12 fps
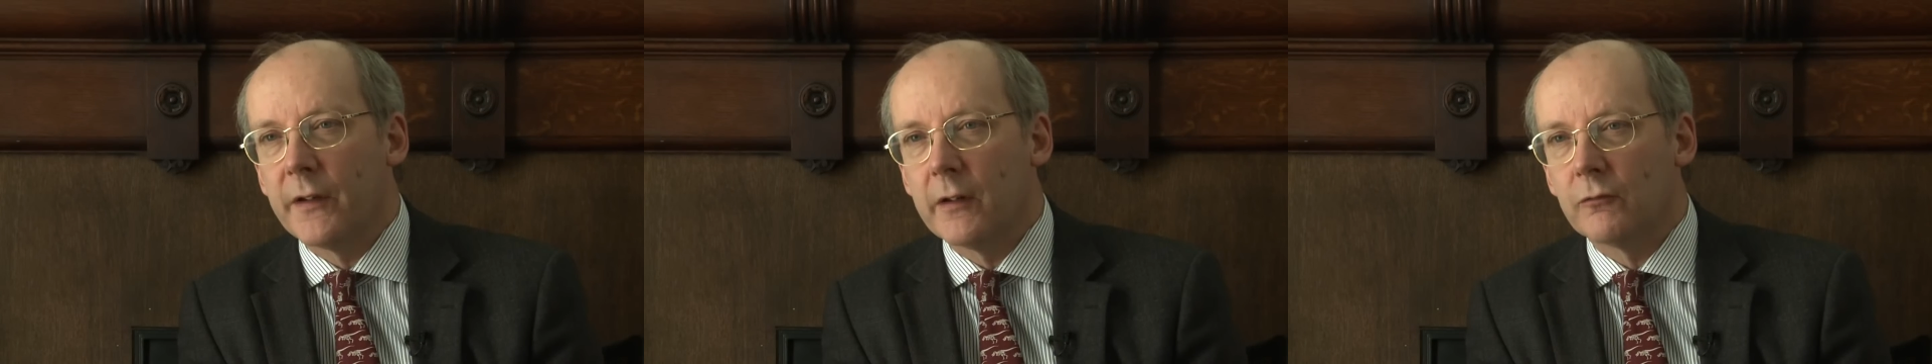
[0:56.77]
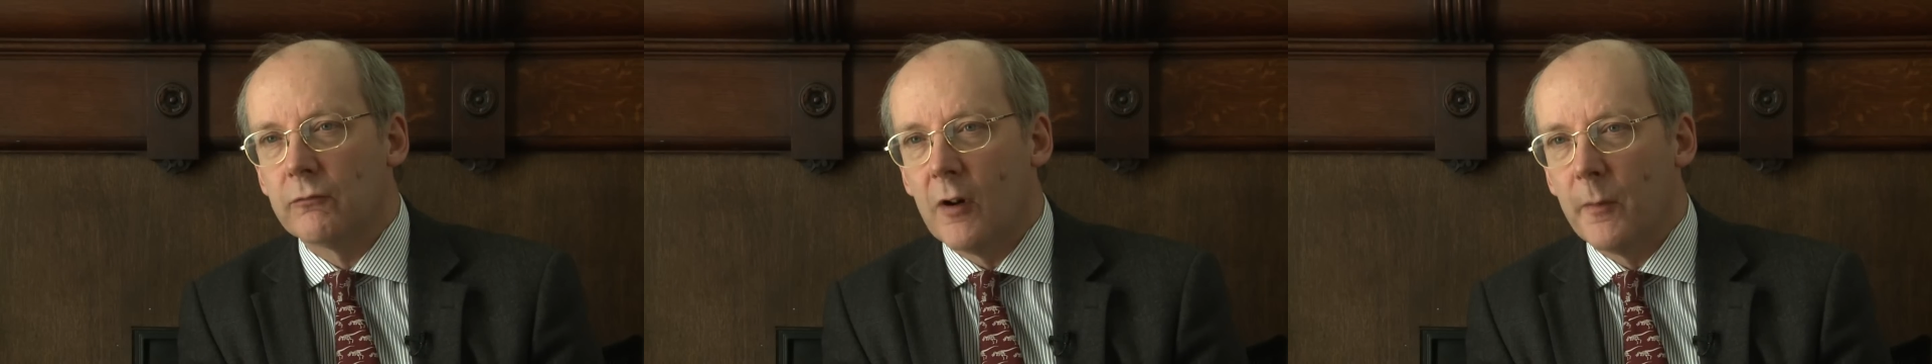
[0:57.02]
are
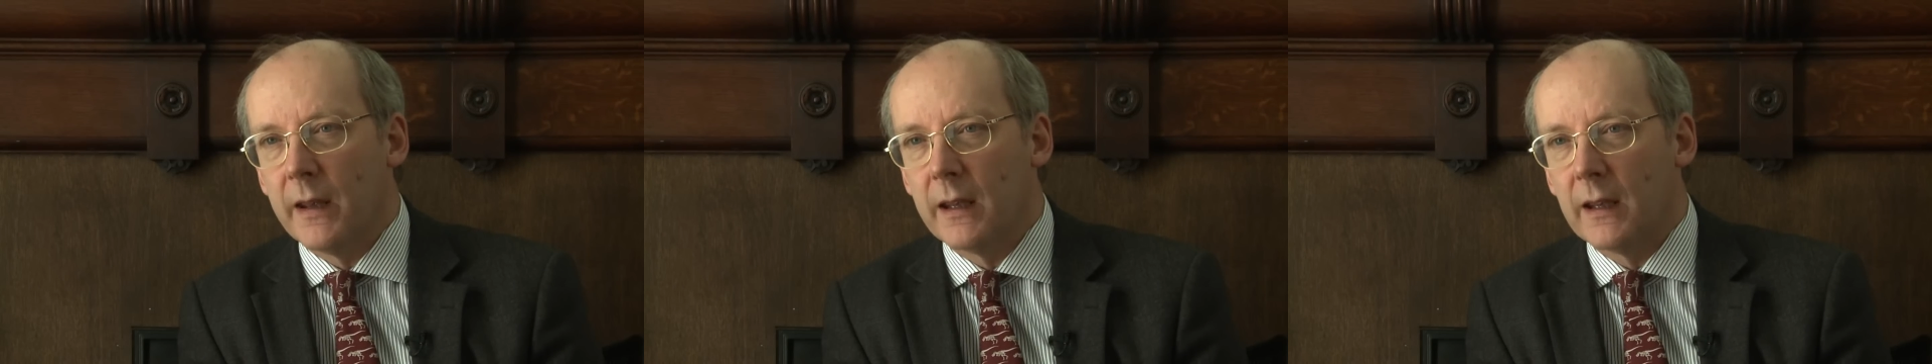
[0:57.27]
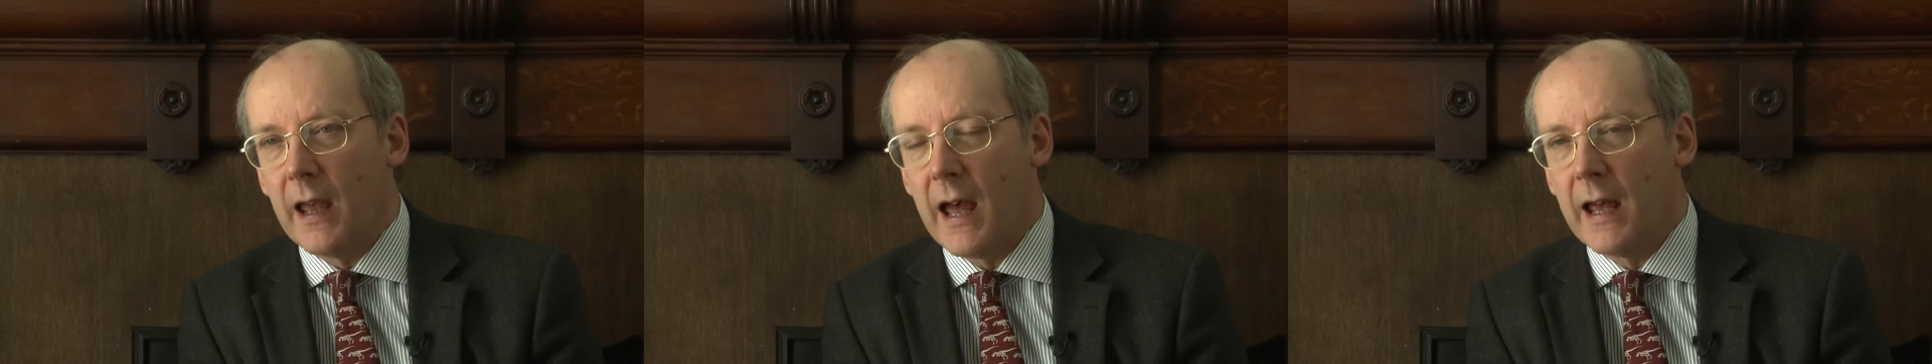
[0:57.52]

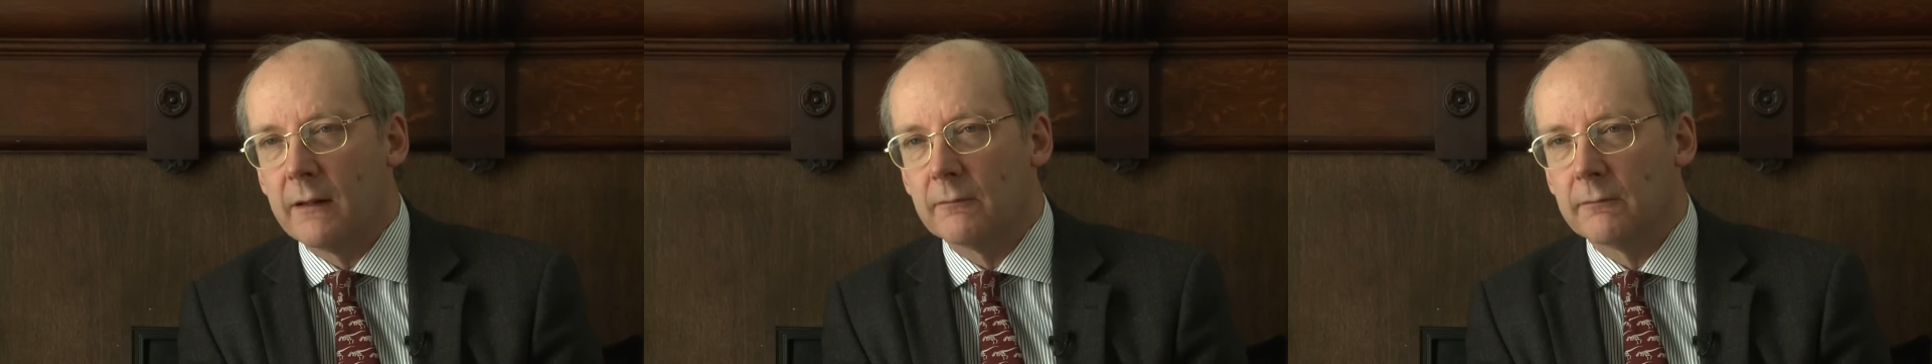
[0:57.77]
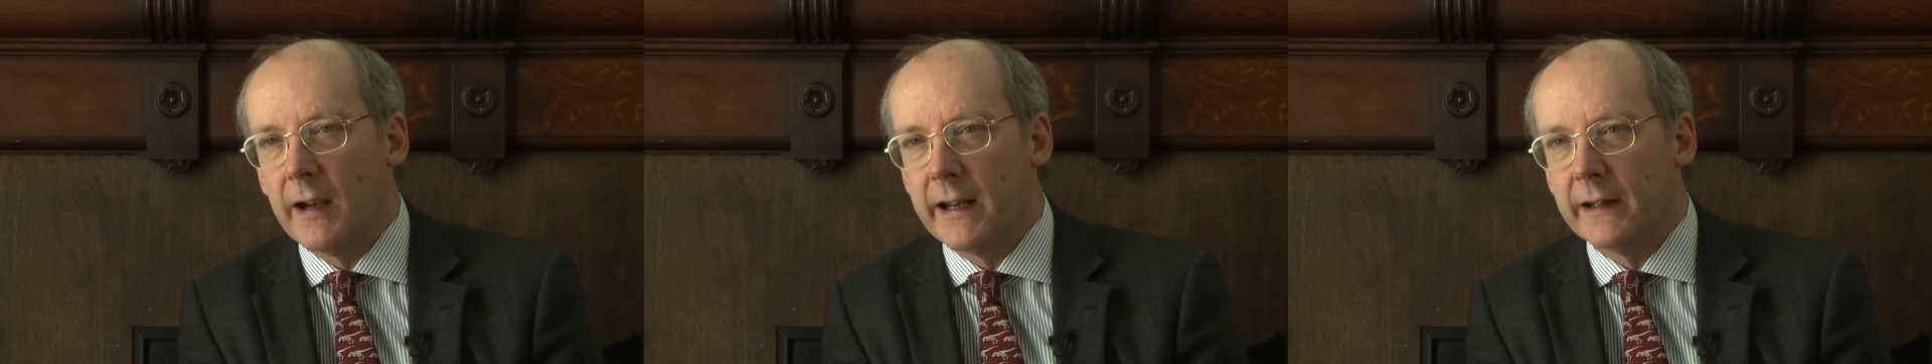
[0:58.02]
dropping at
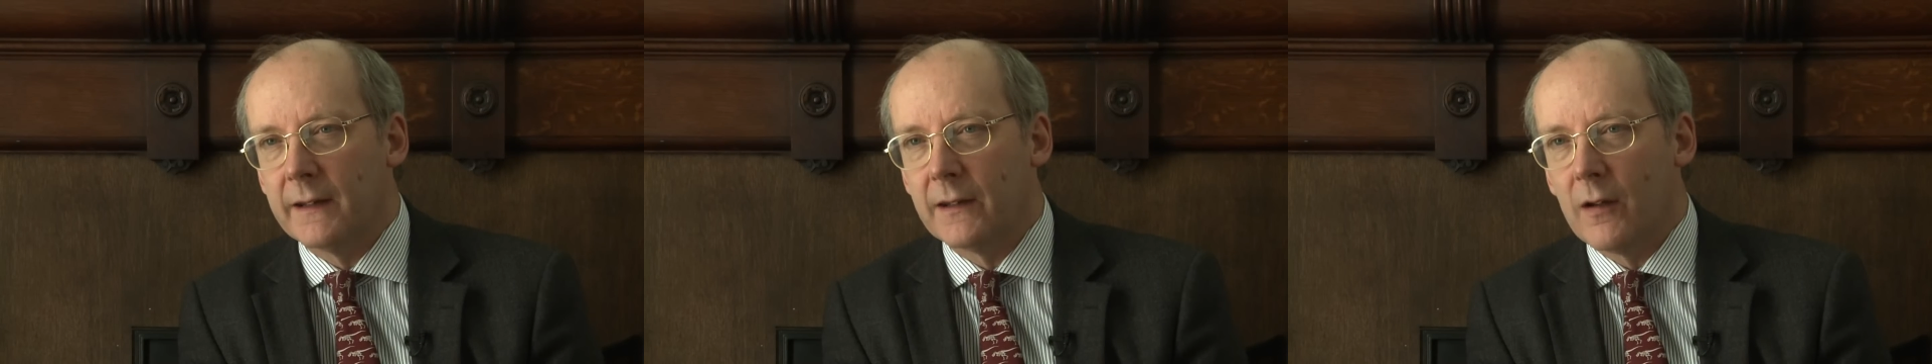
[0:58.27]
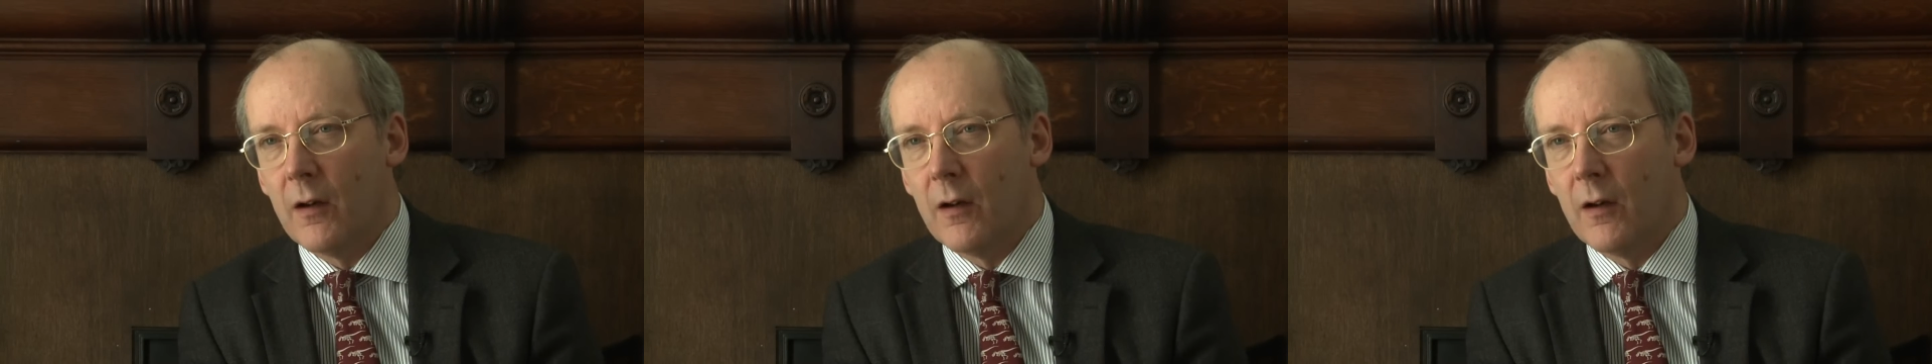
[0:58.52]
rates